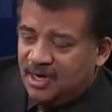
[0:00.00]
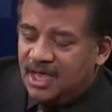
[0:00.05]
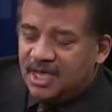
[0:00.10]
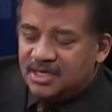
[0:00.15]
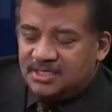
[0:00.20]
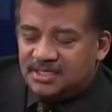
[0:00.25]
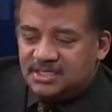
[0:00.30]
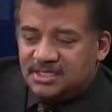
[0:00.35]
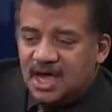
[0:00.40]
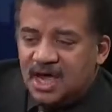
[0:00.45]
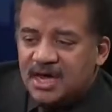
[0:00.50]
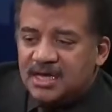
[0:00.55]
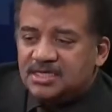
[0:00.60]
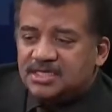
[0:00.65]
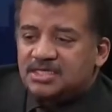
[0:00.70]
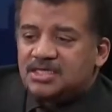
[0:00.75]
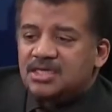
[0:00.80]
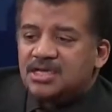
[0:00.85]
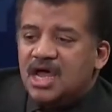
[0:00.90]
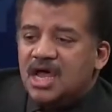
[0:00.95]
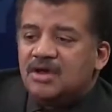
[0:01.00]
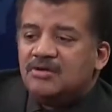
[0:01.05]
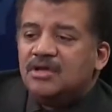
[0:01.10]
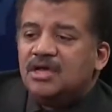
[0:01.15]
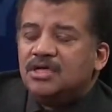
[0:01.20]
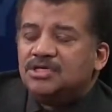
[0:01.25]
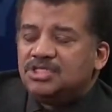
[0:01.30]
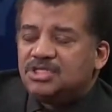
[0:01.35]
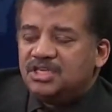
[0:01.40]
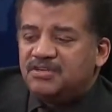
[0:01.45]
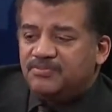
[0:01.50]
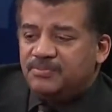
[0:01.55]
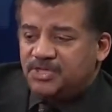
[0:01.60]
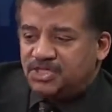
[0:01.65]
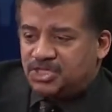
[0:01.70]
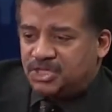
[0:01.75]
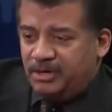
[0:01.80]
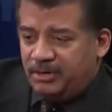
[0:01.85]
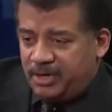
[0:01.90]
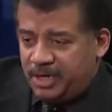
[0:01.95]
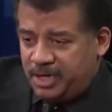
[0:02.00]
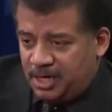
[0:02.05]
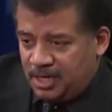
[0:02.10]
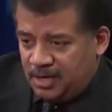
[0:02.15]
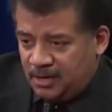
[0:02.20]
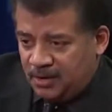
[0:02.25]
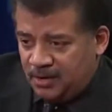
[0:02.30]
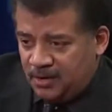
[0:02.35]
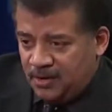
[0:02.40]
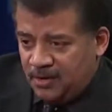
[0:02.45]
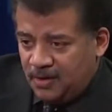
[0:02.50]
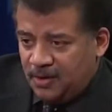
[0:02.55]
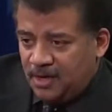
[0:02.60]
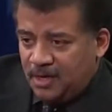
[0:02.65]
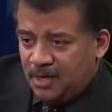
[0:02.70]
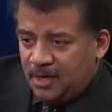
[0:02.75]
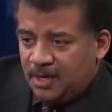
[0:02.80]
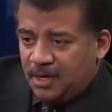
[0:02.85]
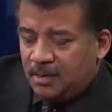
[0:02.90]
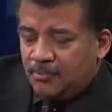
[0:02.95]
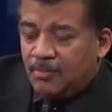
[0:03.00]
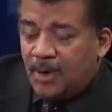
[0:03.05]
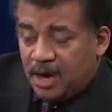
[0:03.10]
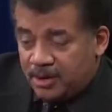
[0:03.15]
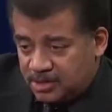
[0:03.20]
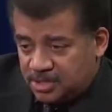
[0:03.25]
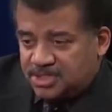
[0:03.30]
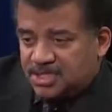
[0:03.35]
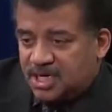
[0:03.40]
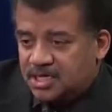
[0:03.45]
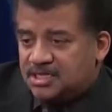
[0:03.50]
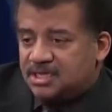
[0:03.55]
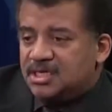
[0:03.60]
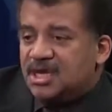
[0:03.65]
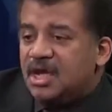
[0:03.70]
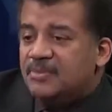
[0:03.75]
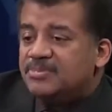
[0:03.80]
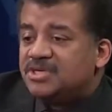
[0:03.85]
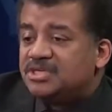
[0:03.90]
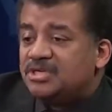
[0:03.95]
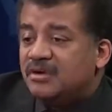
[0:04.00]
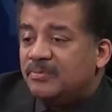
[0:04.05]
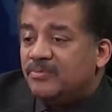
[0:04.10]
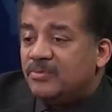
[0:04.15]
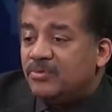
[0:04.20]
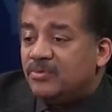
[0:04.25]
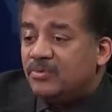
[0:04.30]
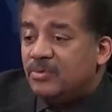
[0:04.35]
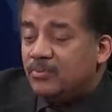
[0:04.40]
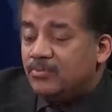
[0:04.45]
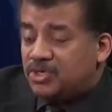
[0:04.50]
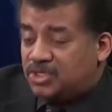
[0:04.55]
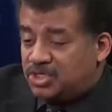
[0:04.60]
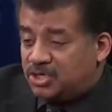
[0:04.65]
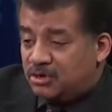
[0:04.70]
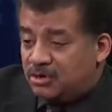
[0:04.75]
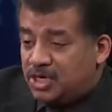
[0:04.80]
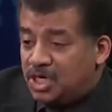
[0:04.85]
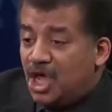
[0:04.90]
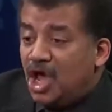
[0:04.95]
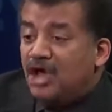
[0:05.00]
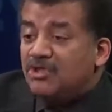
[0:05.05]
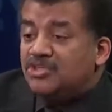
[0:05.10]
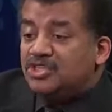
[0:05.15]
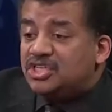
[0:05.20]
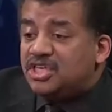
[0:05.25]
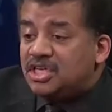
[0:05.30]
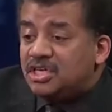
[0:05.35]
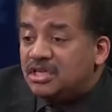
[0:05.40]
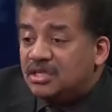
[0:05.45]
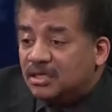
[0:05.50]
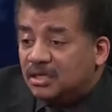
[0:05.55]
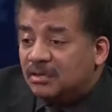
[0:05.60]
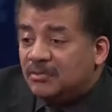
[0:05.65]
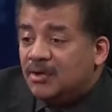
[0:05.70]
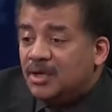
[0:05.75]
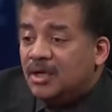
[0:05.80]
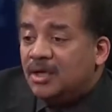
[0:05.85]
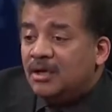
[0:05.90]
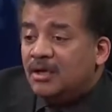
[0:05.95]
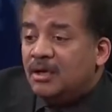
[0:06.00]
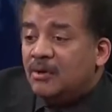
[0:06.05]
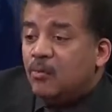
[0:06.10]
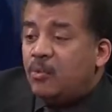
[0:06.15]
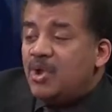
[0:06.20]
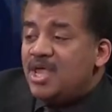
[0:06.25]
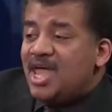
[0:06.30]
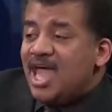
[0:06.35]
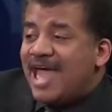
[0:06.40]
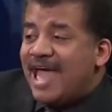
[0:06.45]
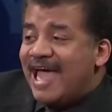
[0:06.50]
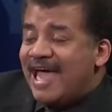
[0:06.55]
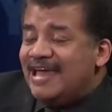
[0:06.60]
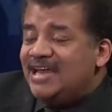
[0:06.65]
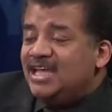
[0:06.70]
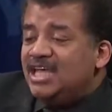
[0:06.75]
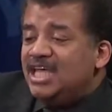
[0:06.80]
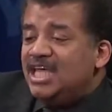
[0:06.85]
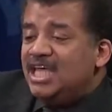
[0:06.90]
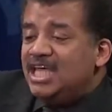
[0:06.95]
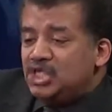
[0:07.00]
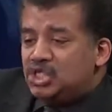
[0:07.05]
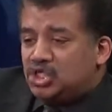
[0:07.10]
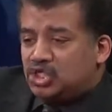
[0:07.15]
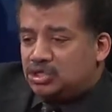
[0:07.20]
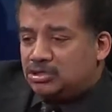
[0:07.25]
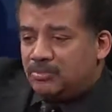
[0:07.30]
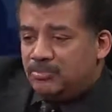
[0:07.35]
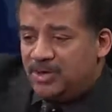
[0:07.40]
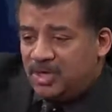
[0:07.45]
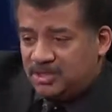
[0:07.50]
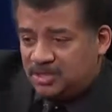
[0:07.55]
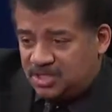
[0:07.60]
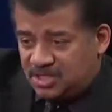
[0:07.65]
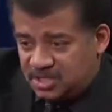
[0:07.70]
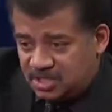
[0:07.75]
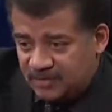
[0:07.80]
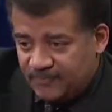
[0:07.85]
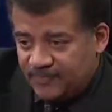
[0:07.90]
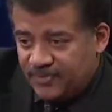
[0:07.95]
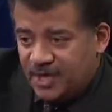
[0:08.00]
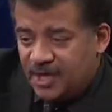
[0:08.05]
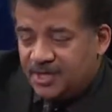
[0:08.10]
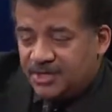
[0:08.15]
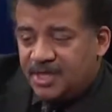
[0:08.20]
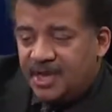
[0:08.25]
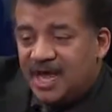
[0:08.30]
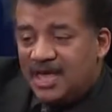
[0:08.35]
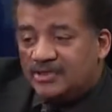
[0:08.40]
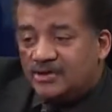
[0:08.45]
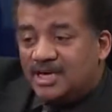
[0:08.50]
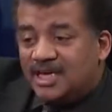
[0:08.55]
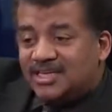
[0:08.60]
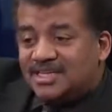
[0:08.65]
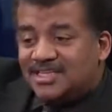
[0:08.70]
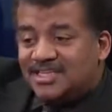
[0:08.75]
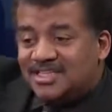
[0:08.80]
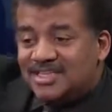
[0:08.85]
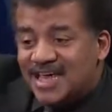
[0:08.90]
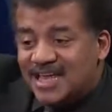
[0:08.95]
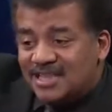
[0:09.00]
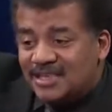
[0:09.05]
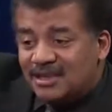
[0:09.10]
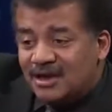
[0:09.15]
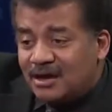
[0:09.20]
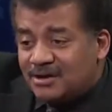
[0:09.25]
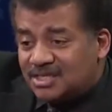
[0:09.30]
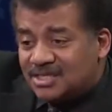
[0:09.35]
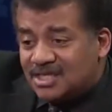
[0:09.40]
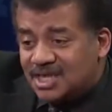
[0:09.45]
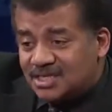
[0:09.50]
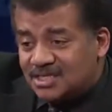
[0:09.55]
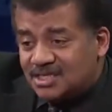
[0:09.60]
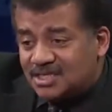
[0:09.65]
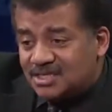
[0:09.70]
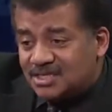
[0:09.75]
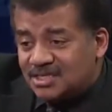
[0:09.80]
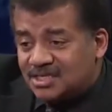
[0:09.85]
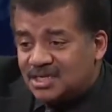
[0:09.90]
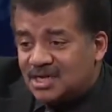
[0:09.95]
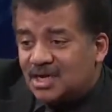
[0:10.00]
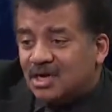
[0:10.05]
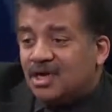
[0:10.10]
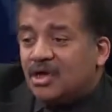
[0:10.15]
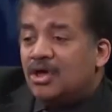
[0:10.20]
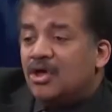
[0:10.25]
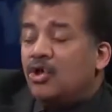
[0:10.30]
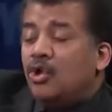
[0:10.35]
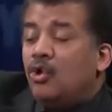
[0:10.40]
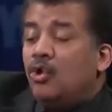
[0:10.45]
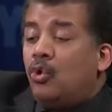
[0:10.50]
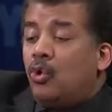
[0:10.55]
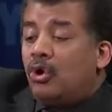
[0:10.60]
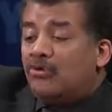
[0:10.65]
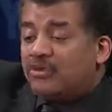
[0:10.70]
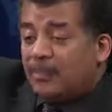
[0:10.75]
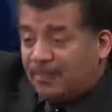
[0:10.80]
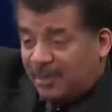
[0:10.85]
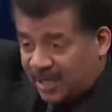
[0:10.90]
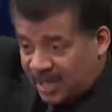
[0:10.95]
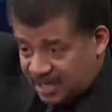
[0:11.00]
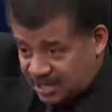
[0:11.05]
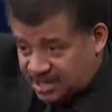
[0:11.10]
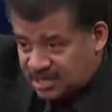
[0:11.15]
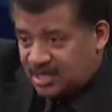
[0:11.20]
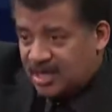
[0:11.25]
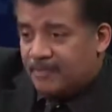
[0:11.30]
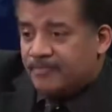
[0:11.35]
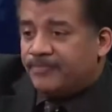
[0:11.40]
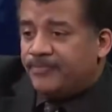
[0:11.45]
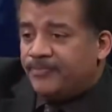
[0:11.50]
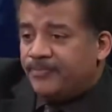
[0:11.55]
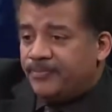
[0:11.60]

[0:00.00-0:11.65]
And science did not achieve maturity, modern science did not achieve maturity until we had instruments that either extended our senses or replaced them.